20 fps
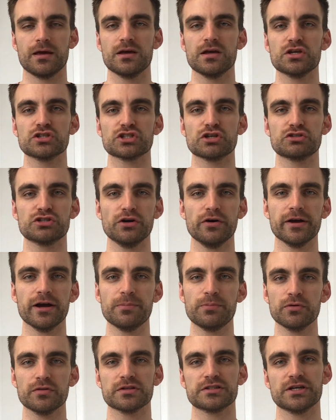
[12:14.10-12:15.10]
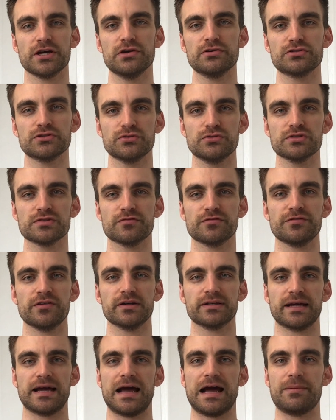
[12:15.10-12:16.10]
So totting up all the totals and
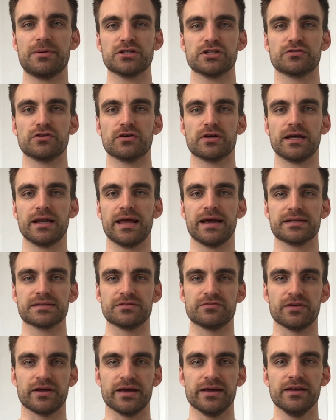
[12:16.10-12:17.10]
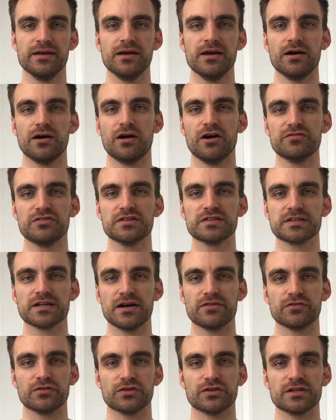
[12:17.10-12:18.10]
finding out how much I've got collectively, I've
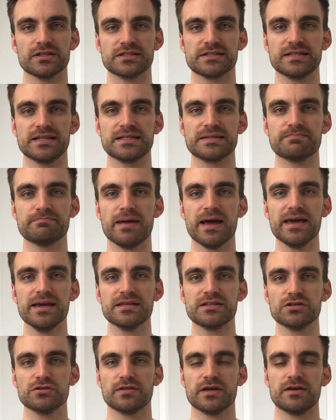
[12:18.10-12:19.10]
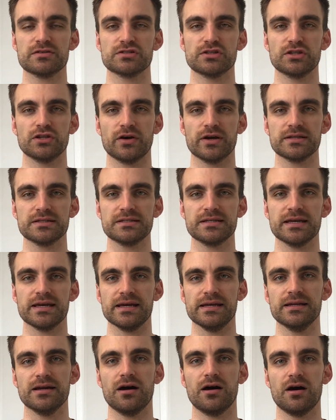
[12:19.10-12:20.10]
discovered that since May
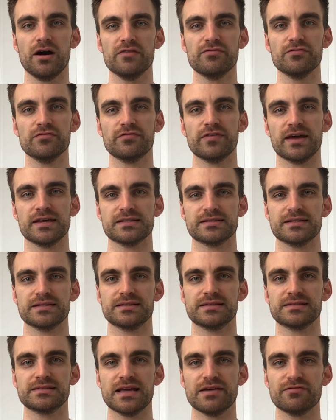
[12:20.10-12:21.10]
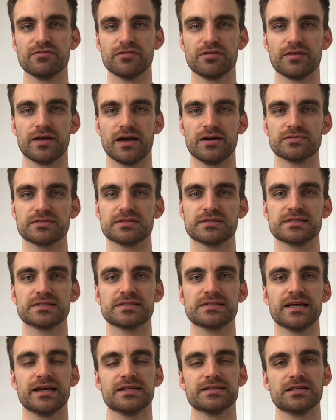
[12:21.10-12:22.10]
2019, I've invested
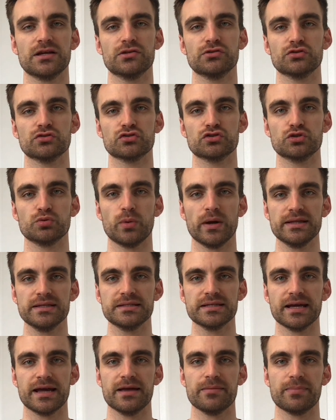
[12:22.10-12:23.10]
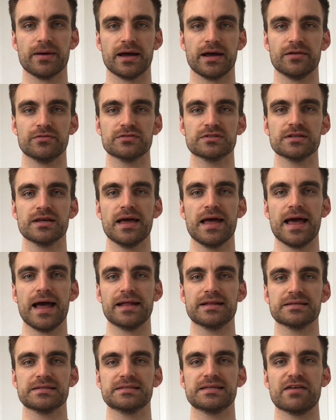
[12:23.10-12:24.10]

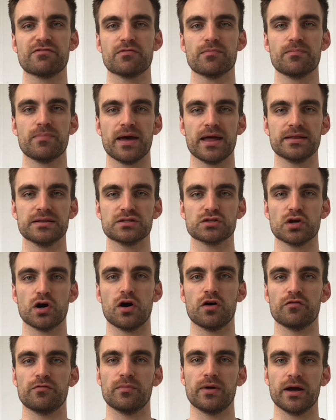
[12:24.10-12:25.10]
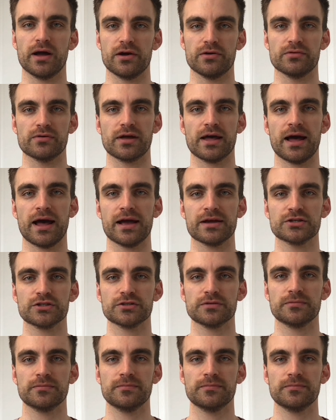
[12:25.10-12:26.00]
£7,628.07 of my own cash.